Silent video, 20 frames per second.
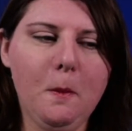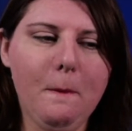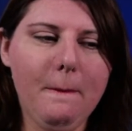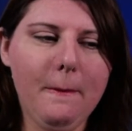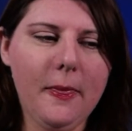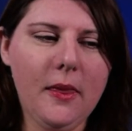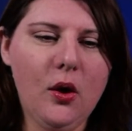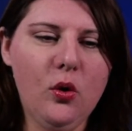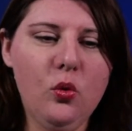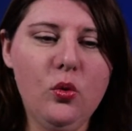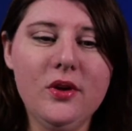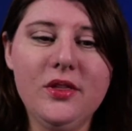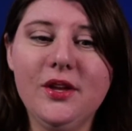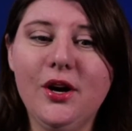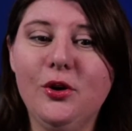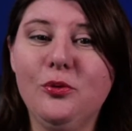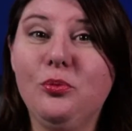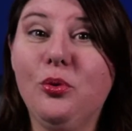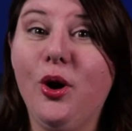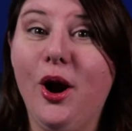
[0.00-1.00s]

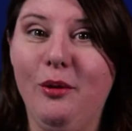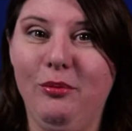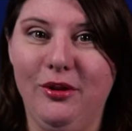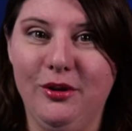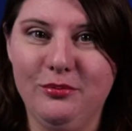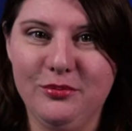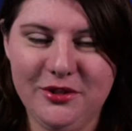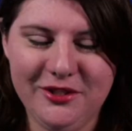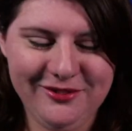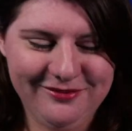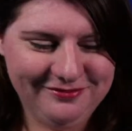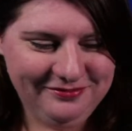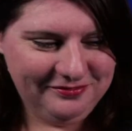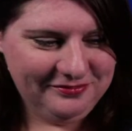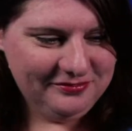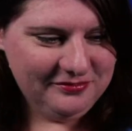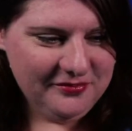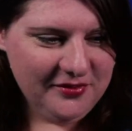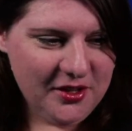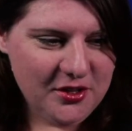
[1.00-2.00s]
without problems.
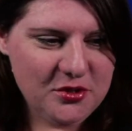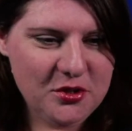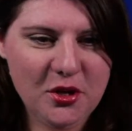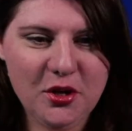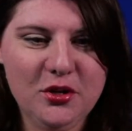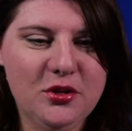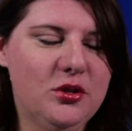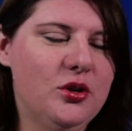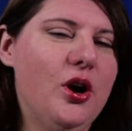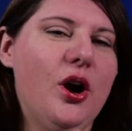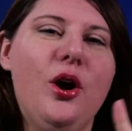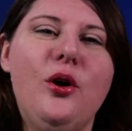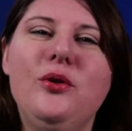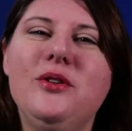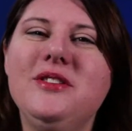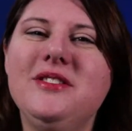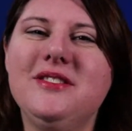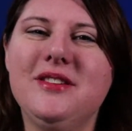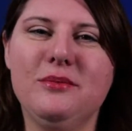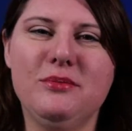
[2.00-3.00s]
There always
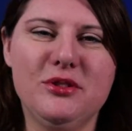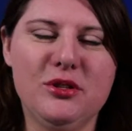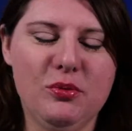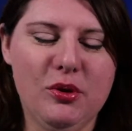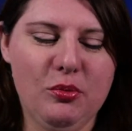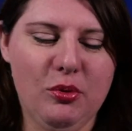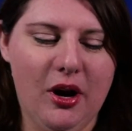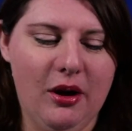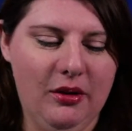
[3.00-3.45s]
seems to be problems.